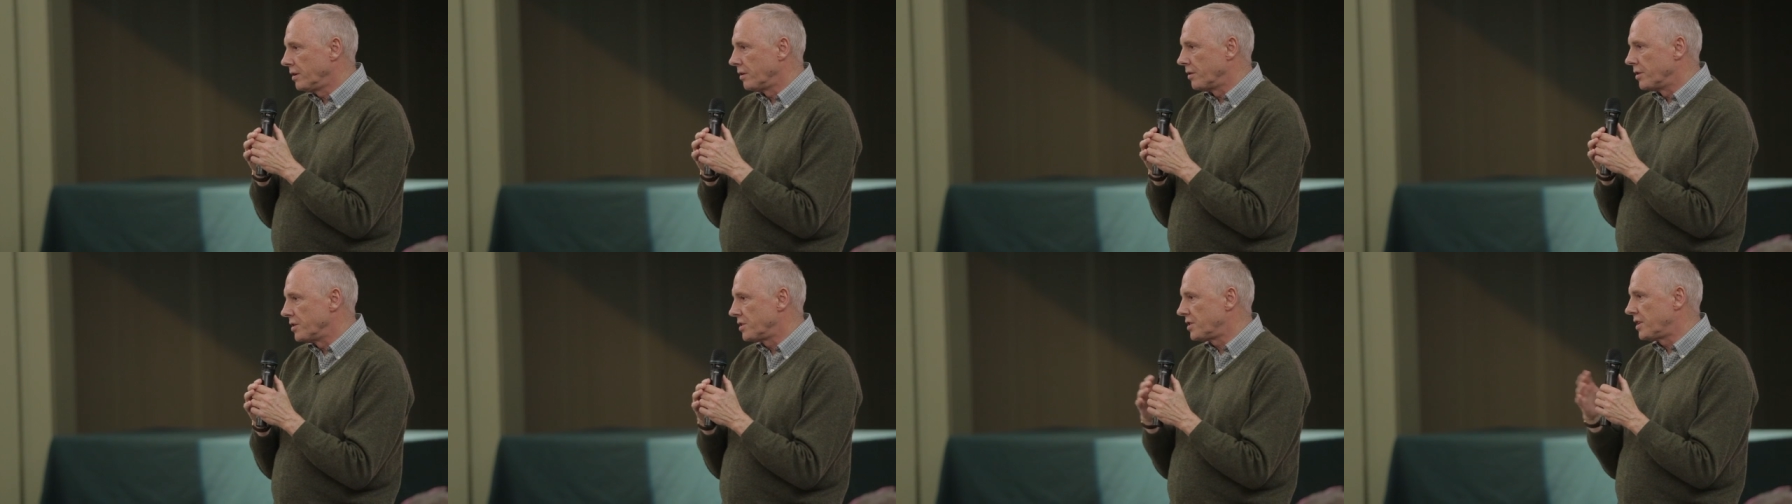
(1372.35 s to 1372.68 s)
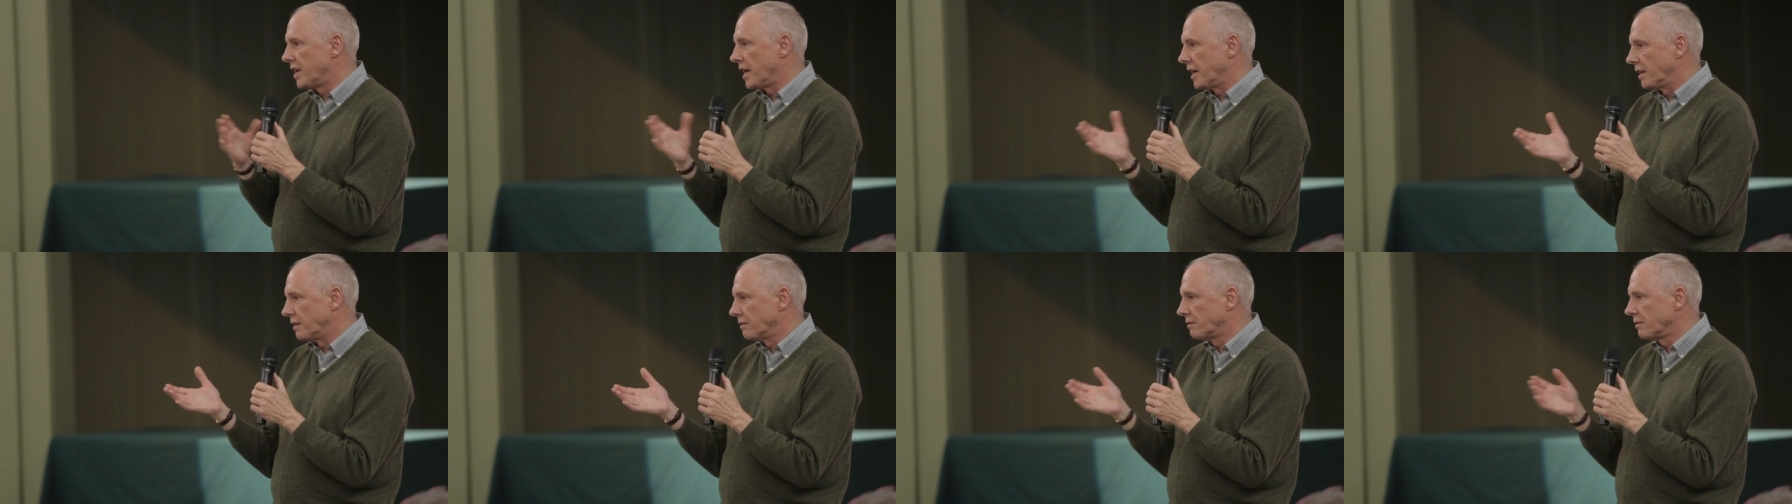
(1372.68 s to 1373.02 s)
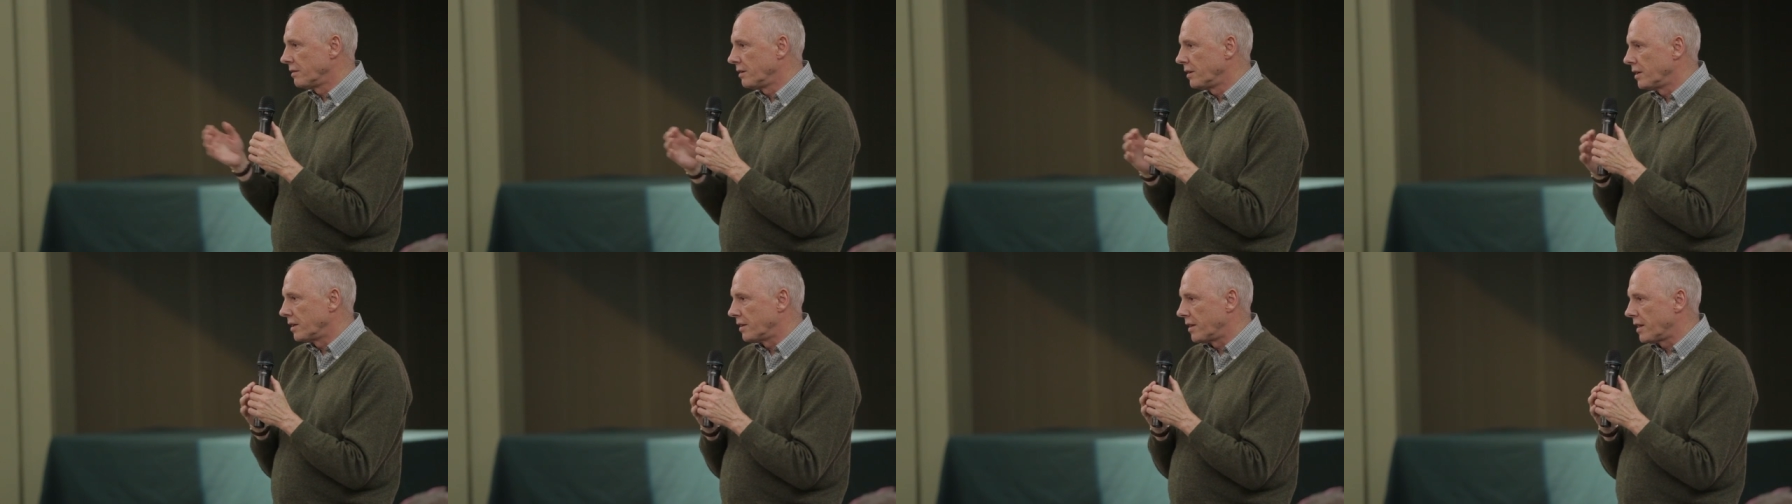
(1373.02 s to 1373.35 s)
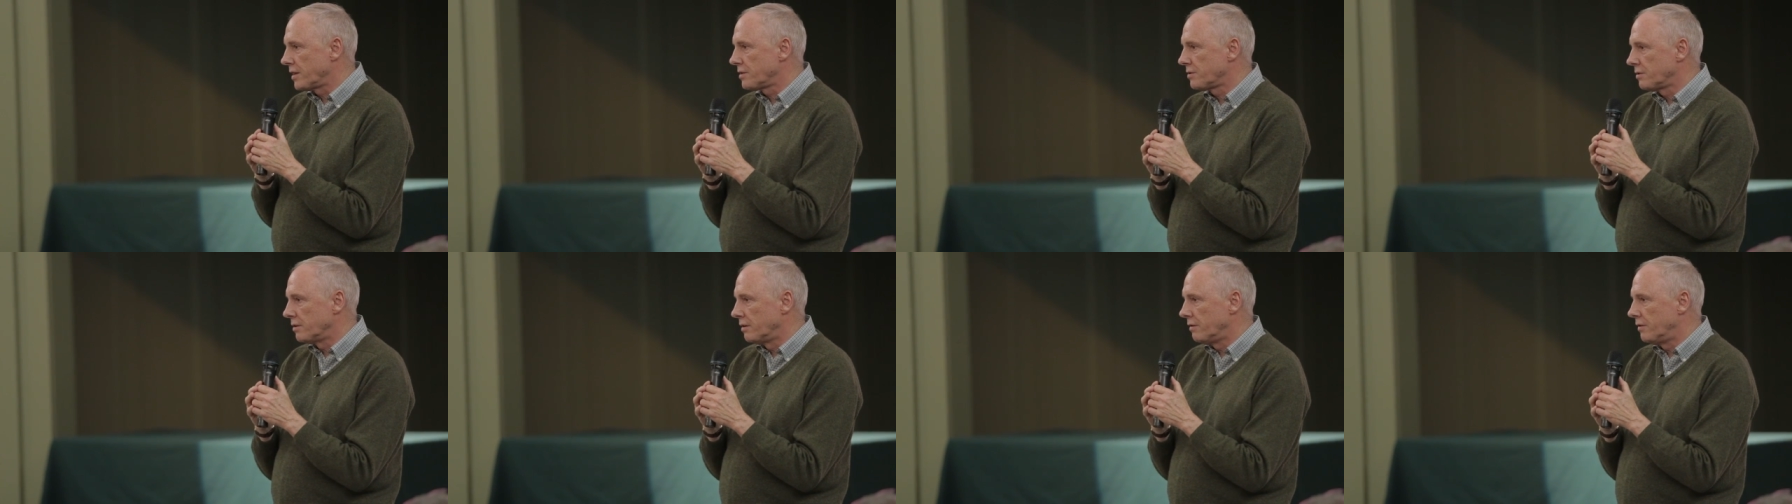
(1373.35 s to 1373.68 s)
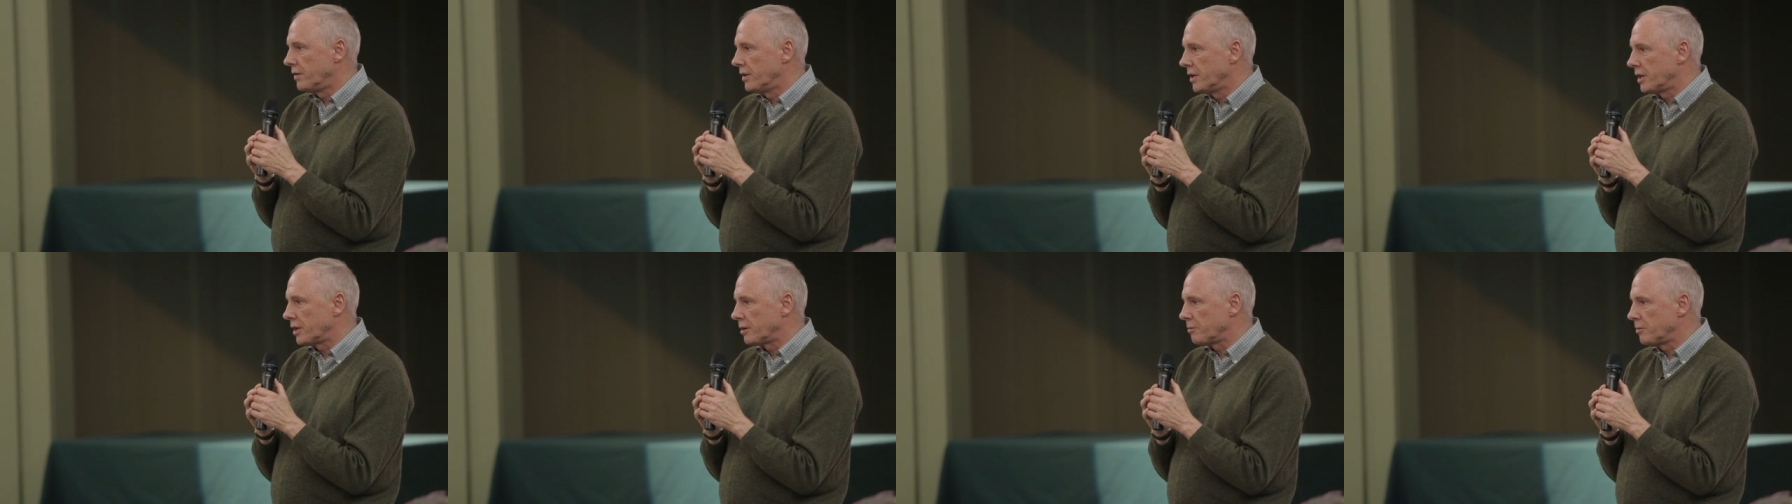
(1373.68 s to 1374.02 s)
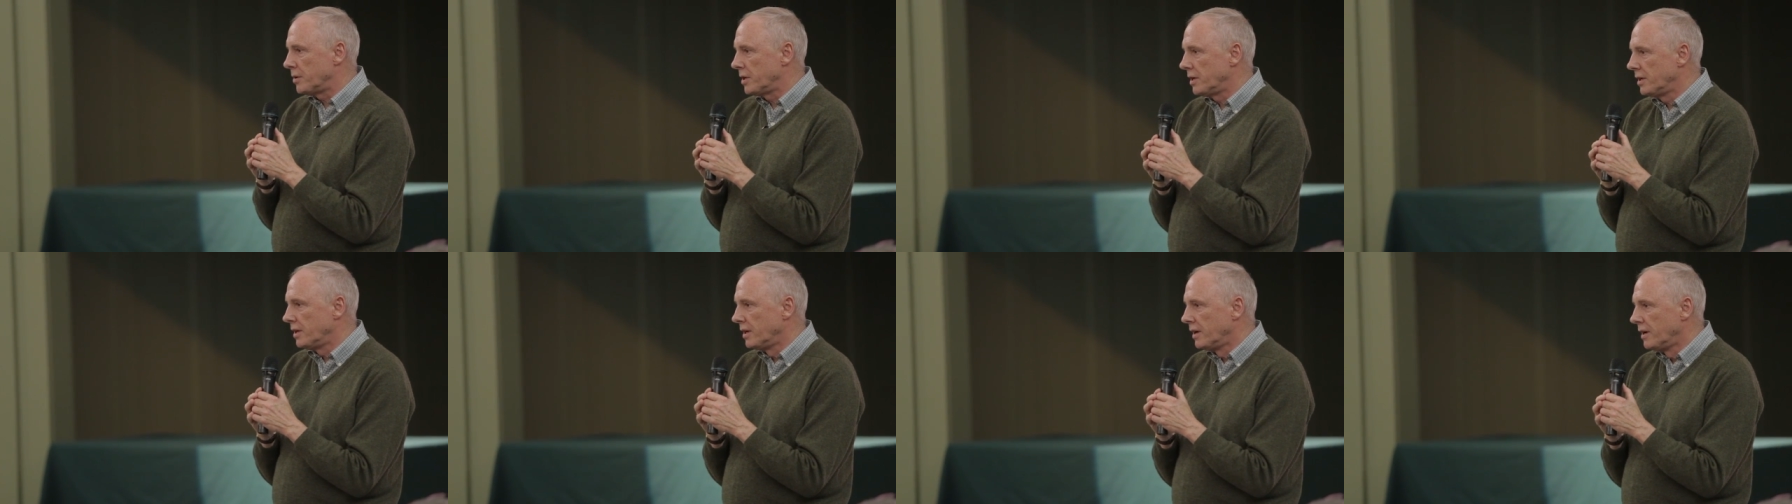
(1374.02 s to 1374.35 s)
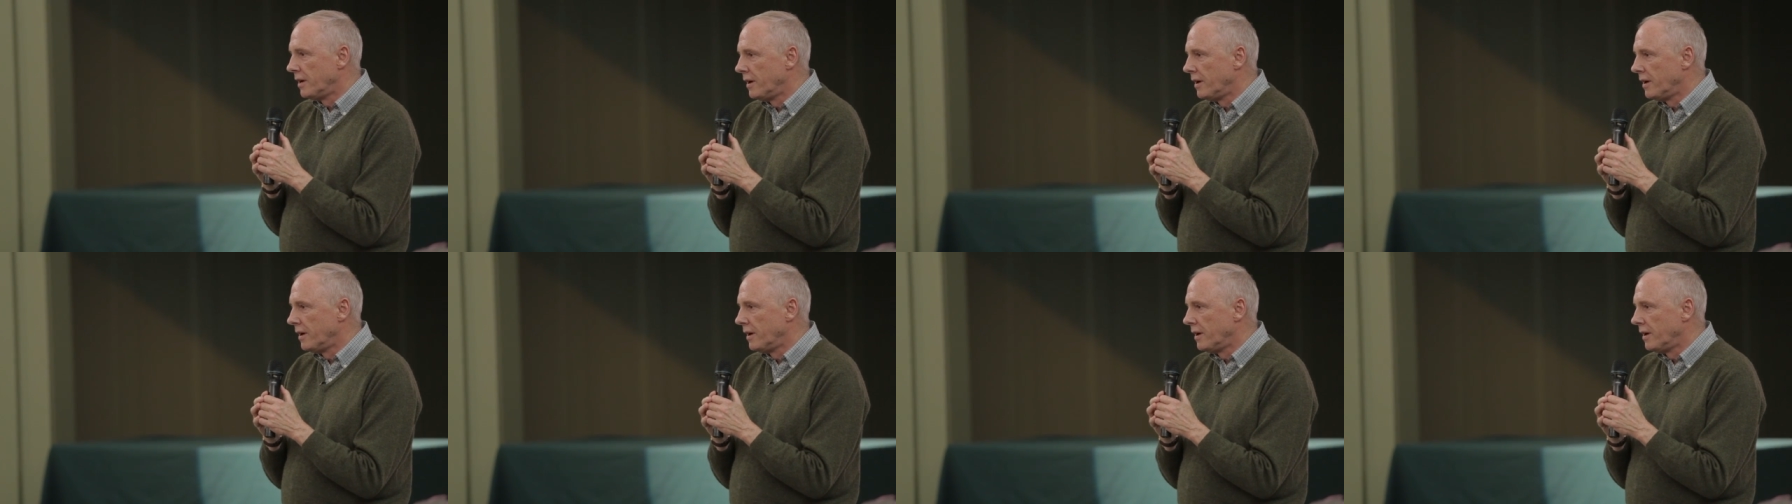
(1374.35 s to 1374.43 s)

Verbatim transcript: you know the state you know and that sort of thing but